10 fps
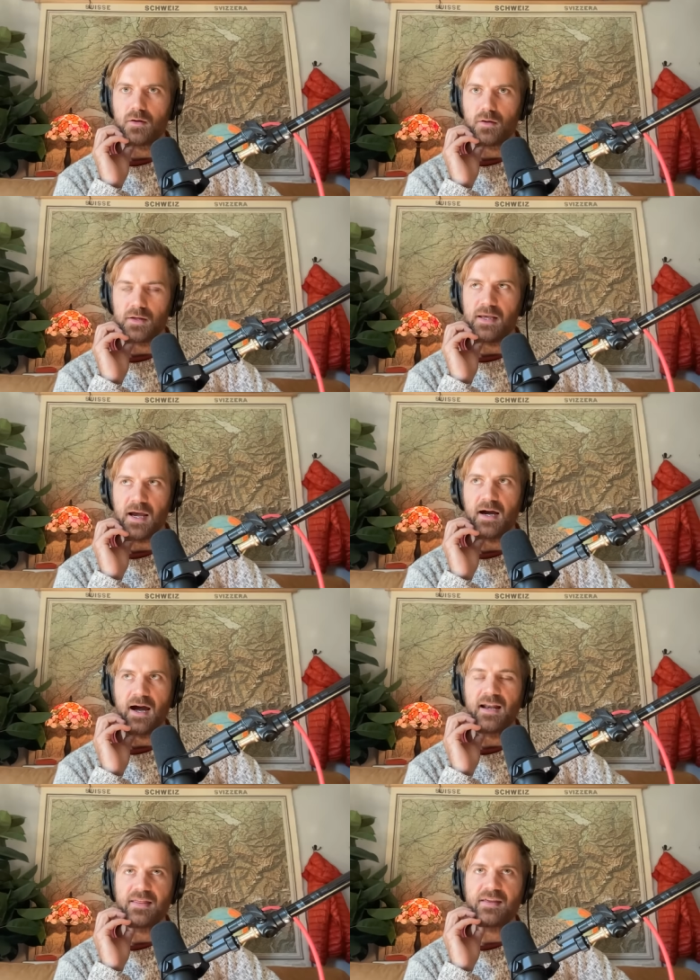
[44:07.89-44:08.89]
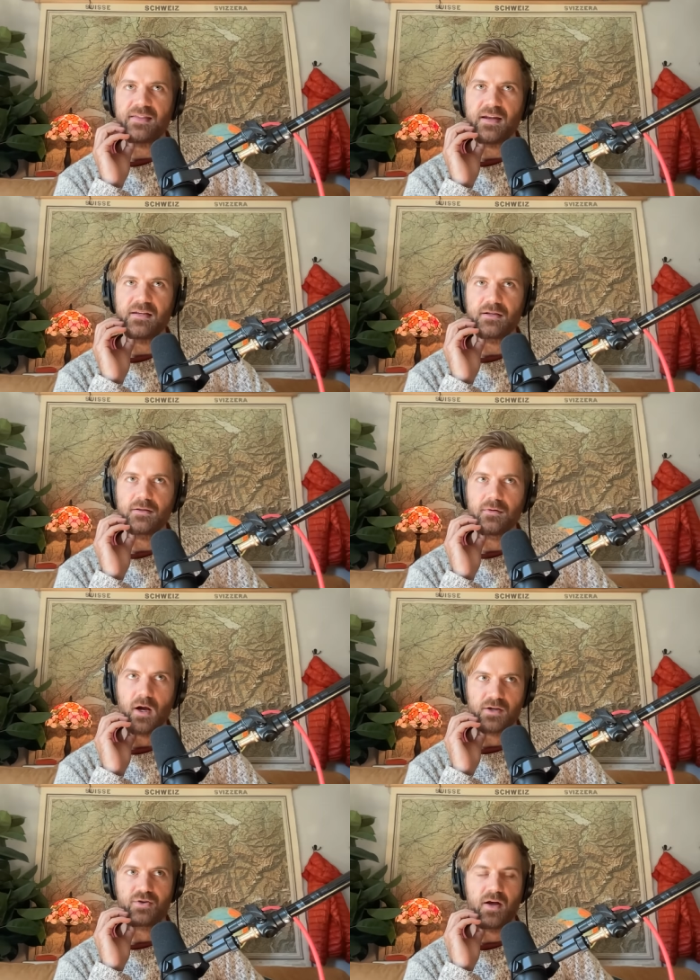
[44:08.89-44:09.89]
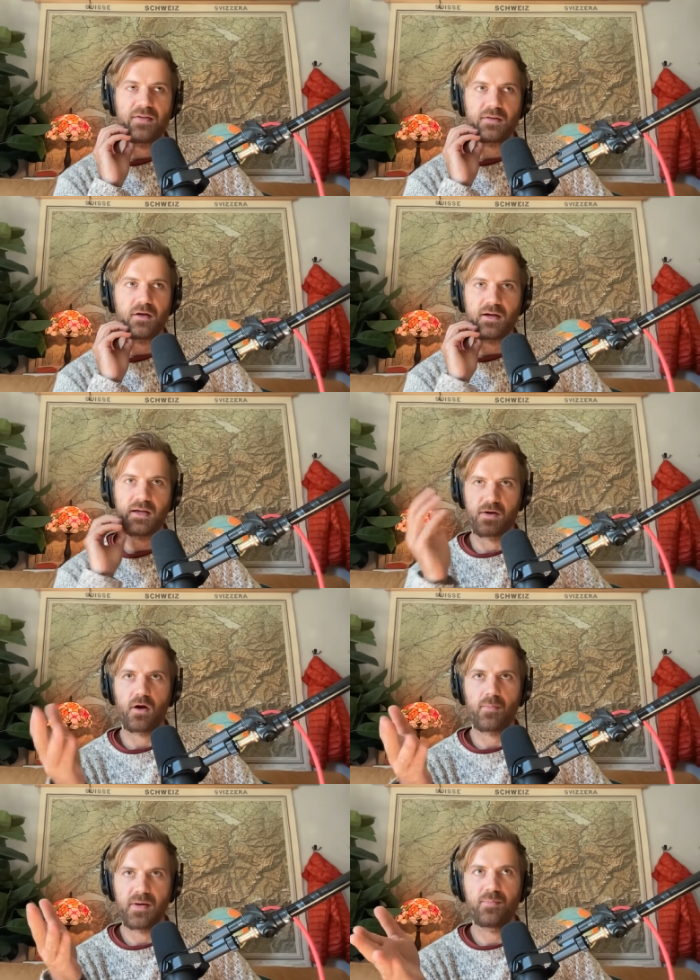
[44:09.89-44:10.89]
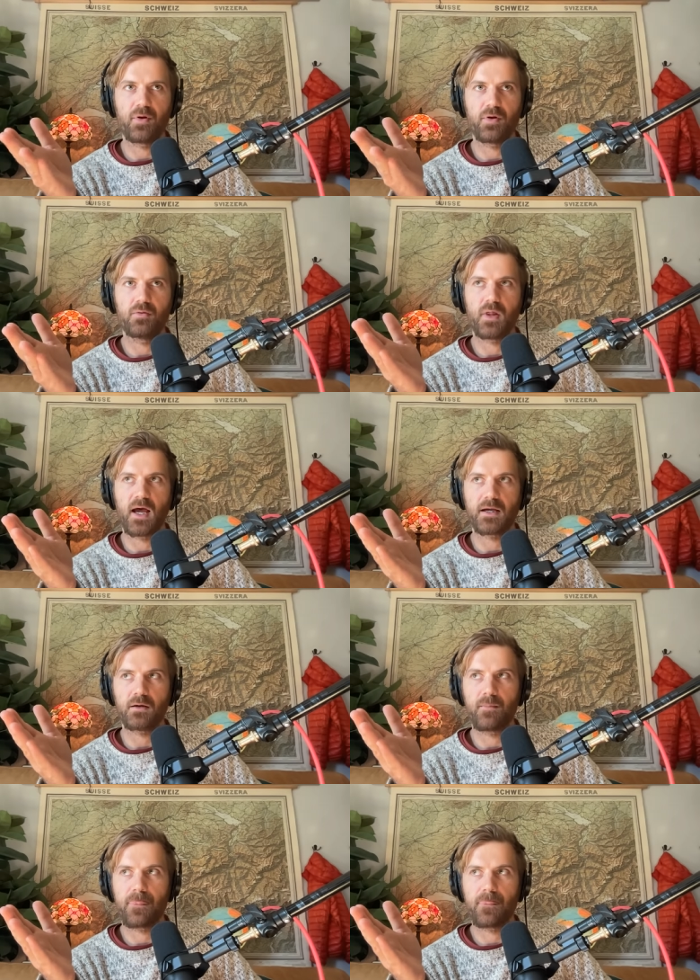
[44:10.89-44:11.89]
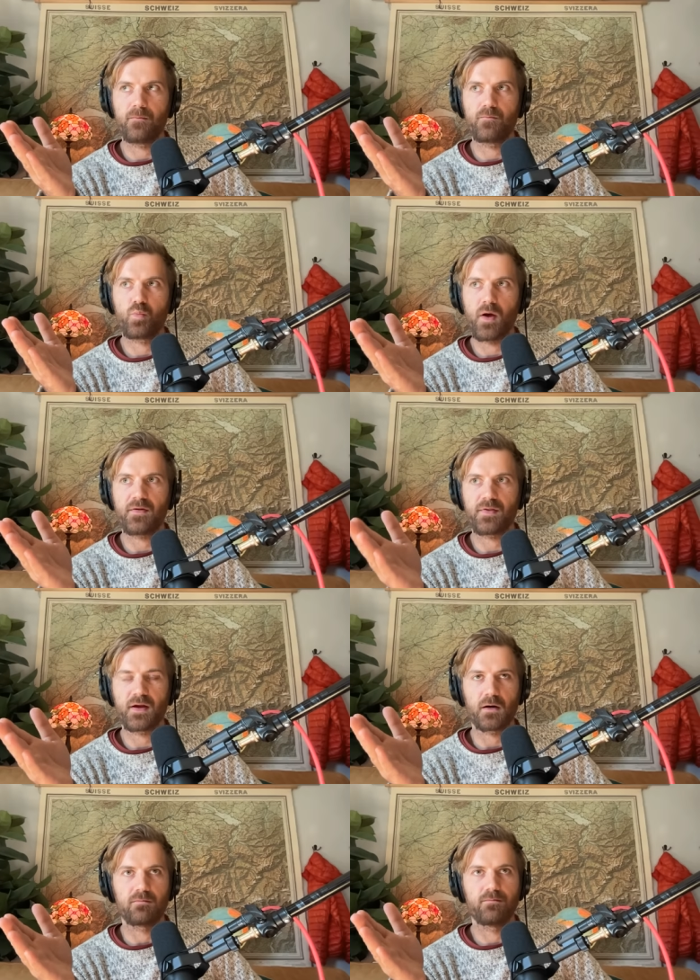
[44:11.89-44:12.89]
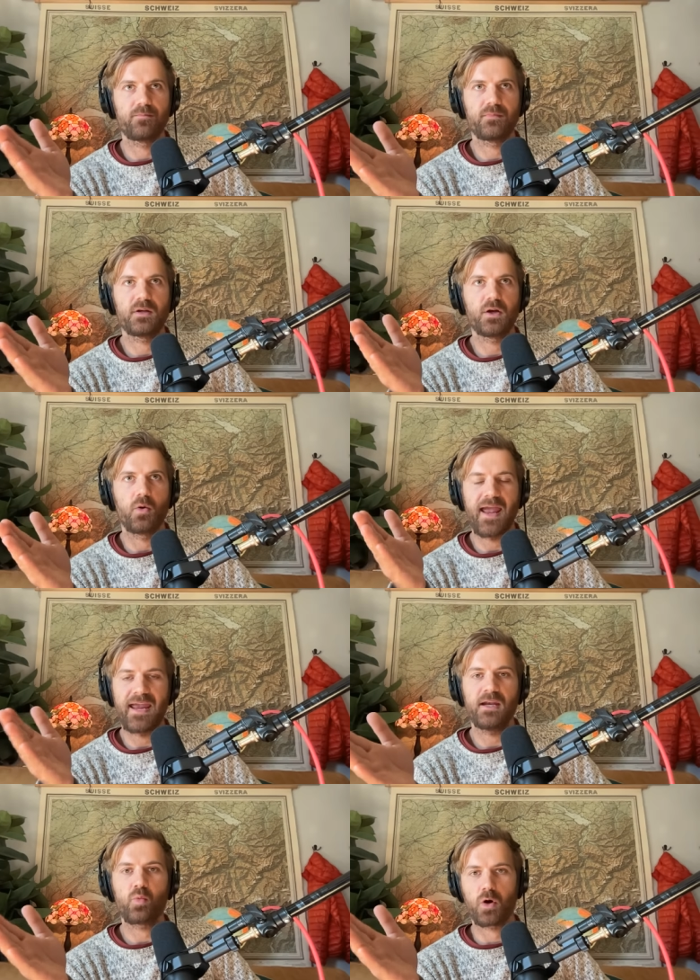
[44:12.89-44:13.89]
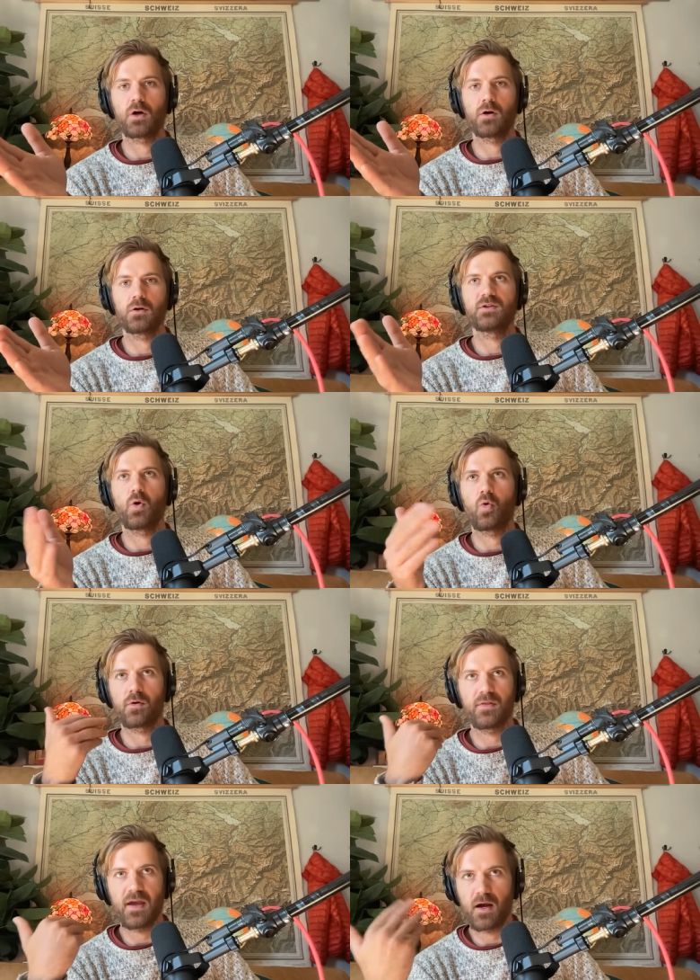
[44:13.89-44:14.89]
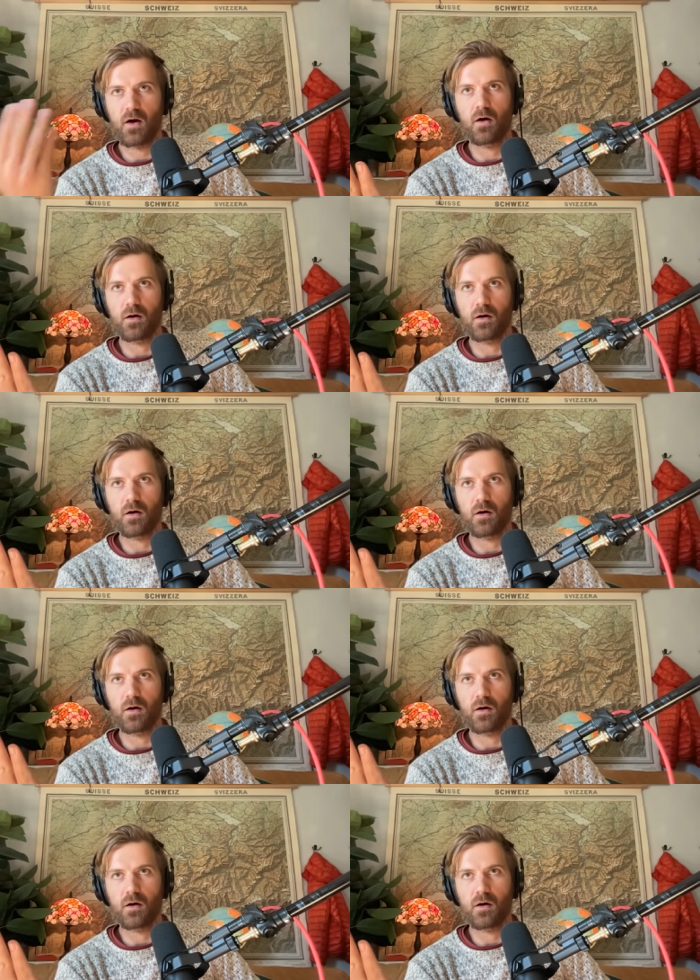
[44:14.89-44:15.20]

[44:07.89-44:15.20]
yeah and i think that is a luxury i think that again there are people who like whether they're you know aid workers or they are